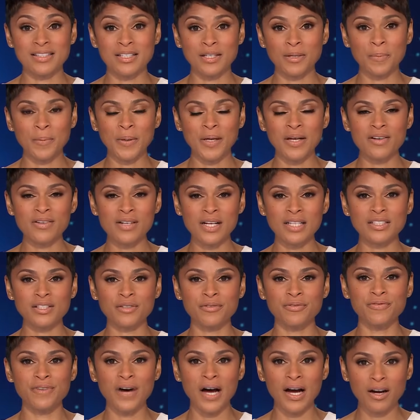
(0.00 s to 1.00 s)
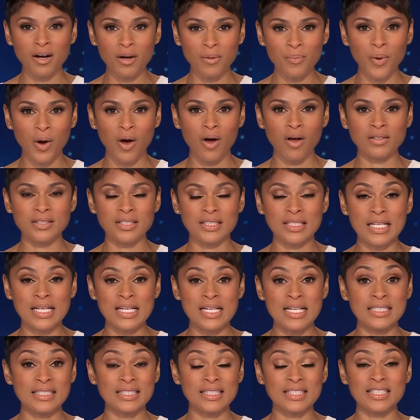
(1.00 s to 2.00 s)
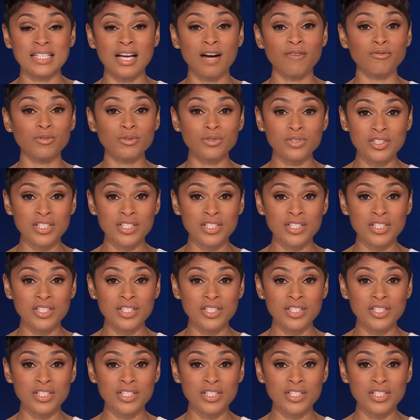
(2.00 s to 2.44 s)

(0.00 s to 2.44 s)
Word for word: It appeared as a fireball seen in several